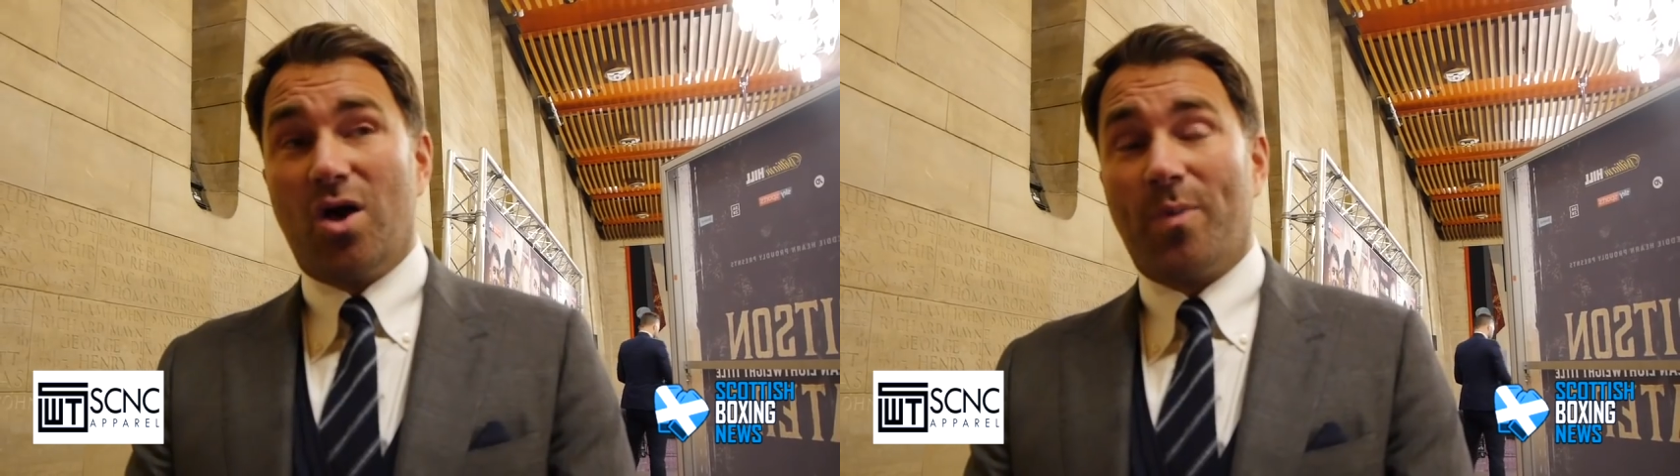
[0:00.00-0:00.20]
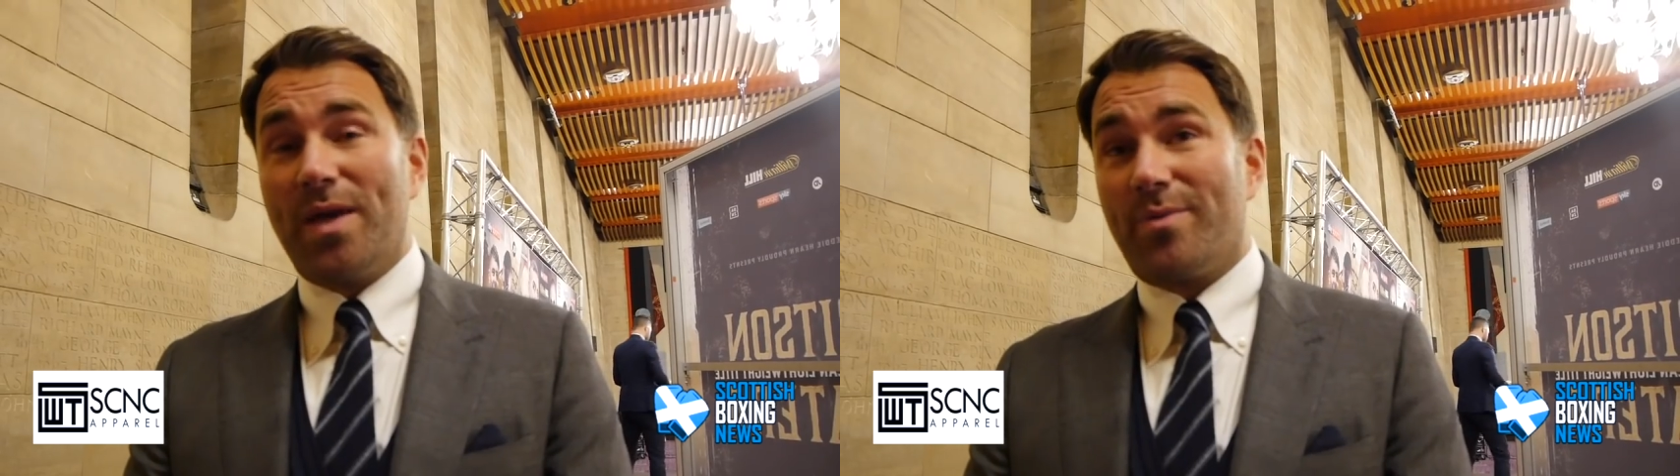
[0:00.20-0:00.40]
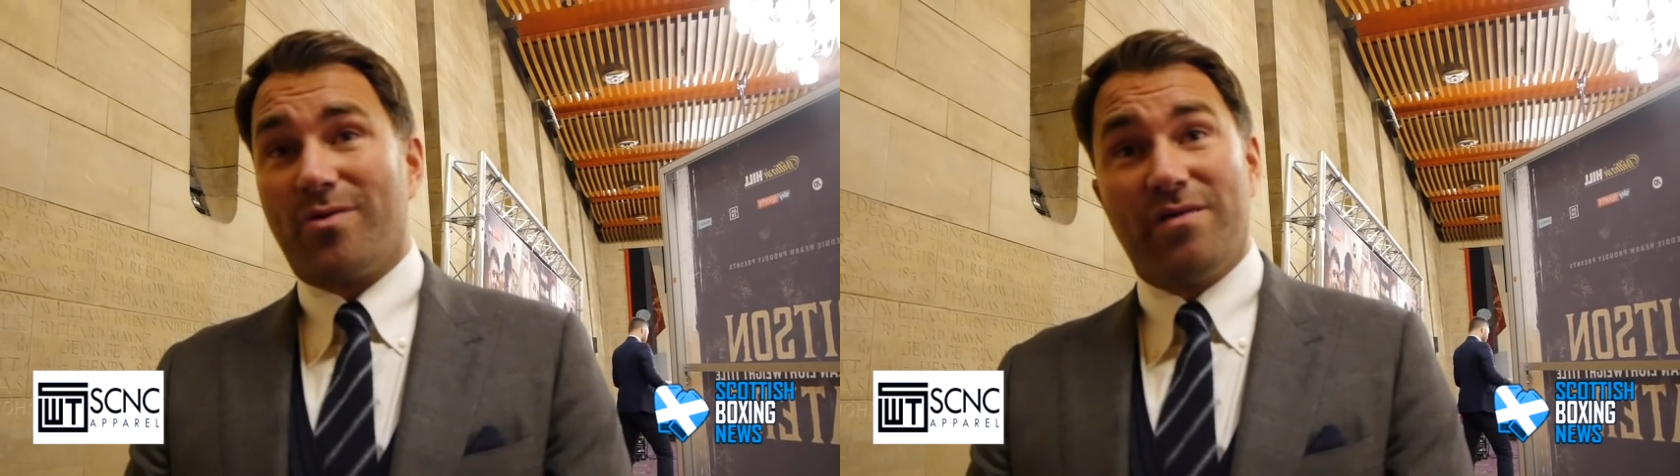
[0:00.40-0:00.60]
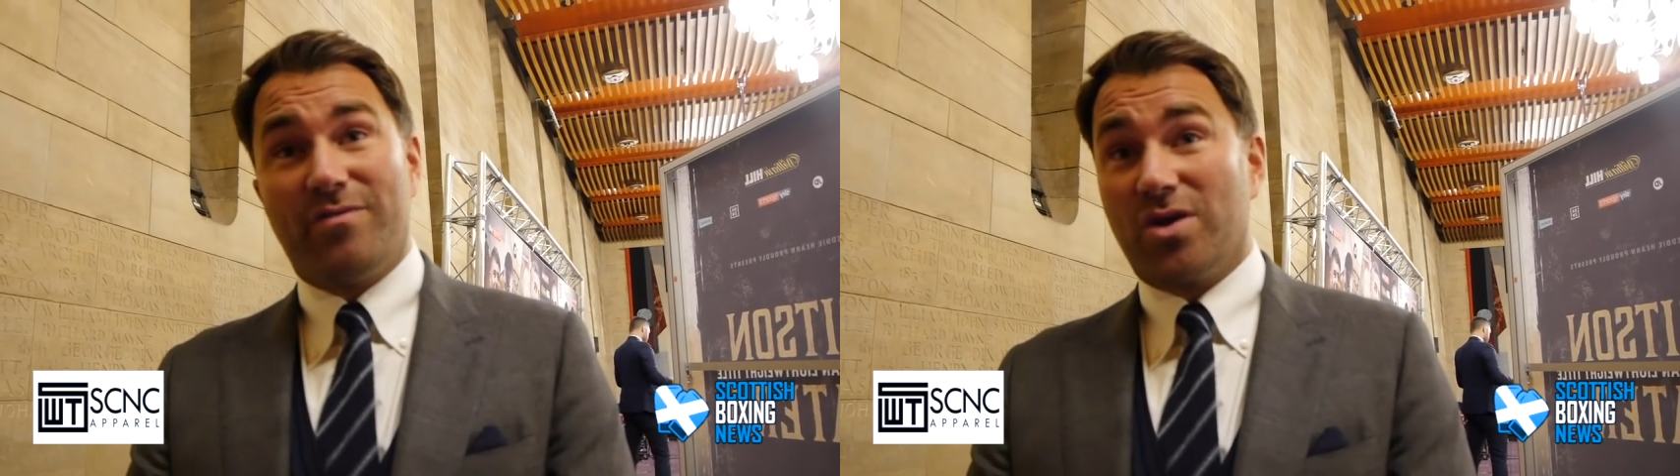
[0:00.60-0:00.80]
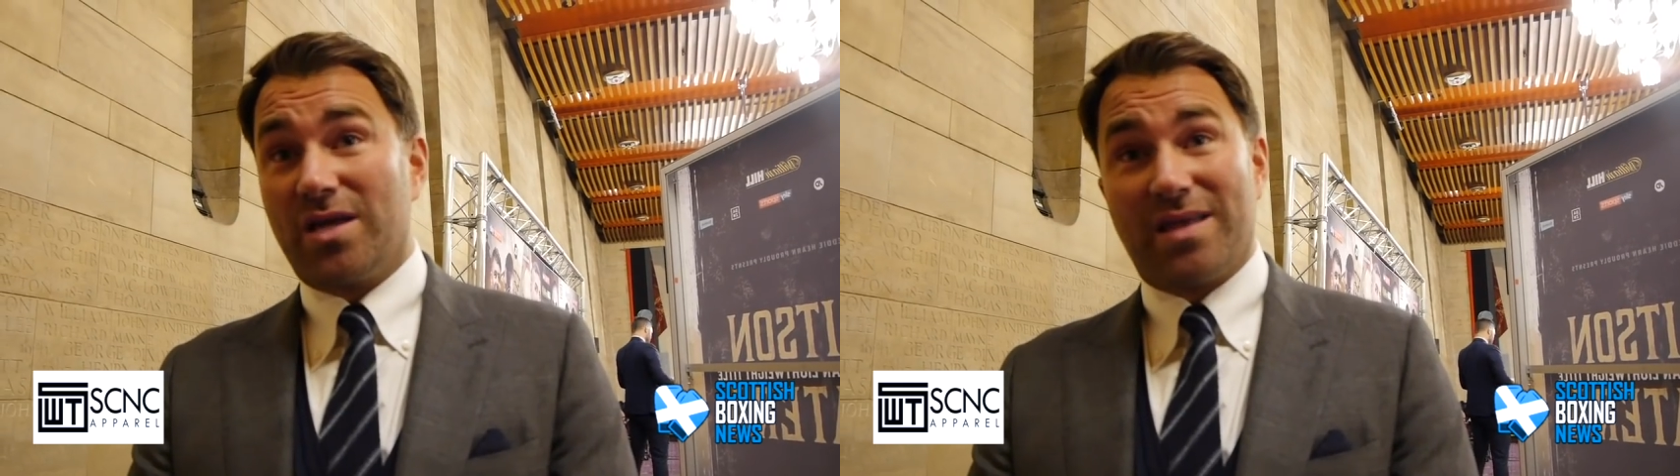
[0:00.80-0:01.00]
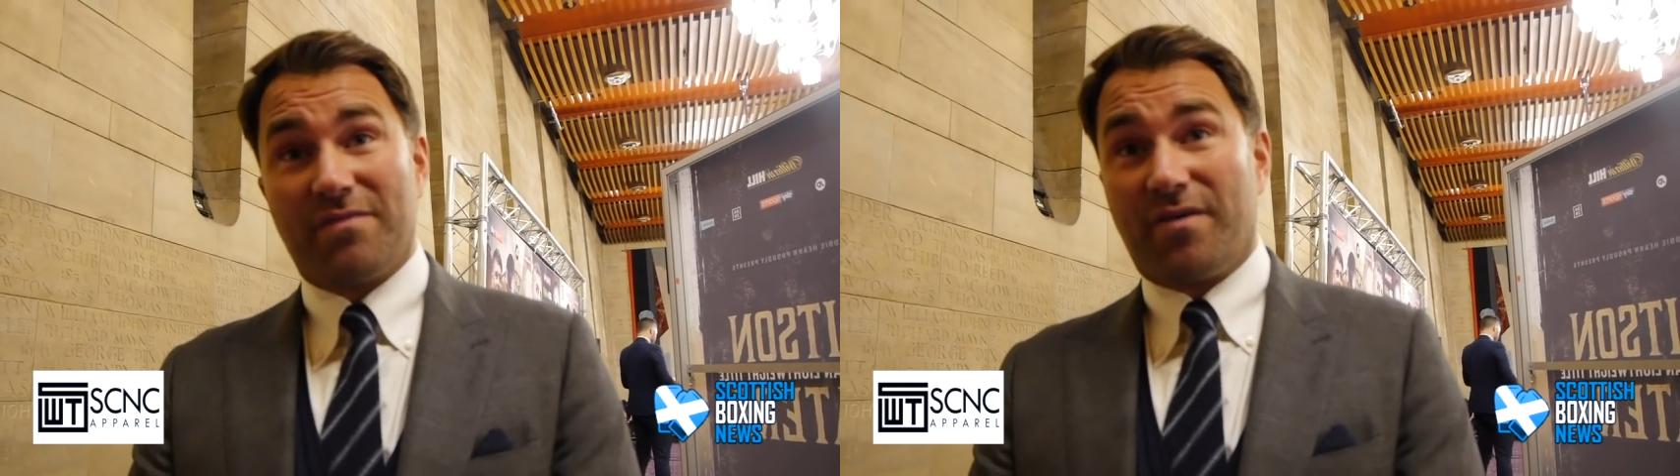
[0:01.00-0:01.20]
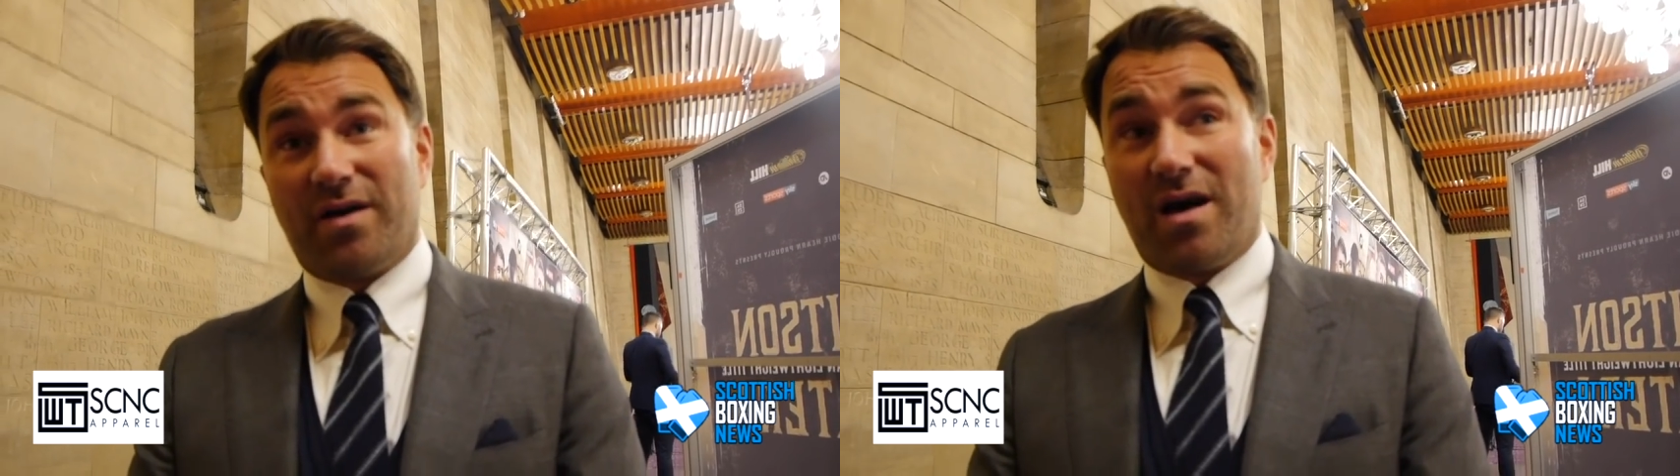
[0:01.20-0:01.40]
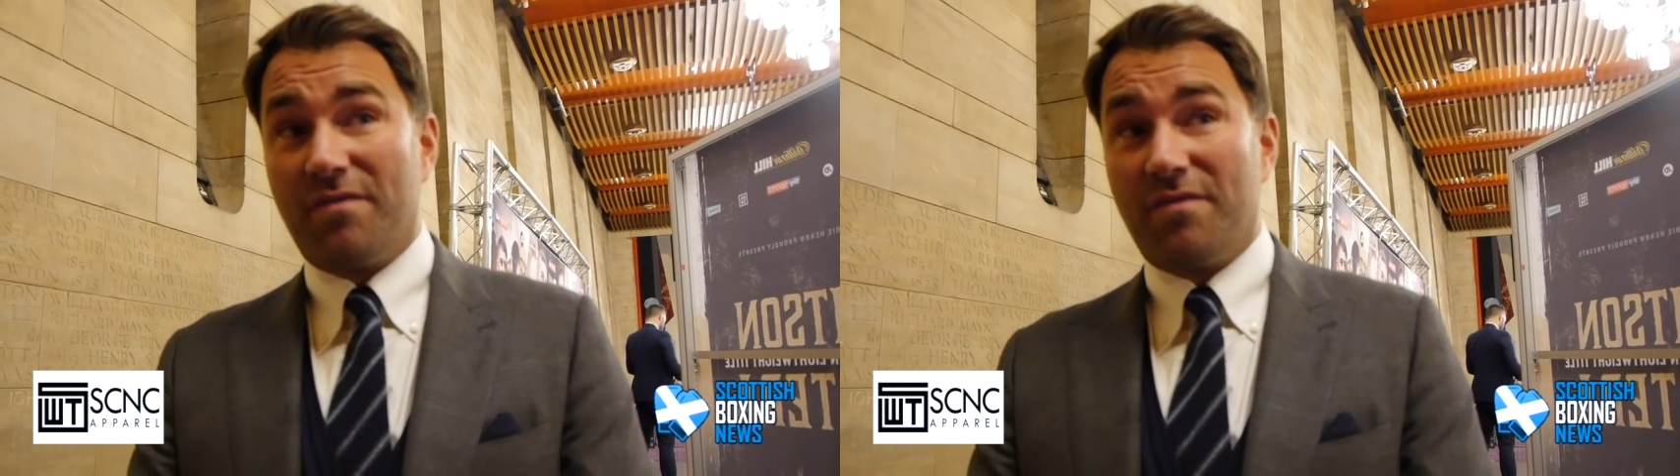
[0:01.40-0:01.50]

A lot of people are overlooking that fight.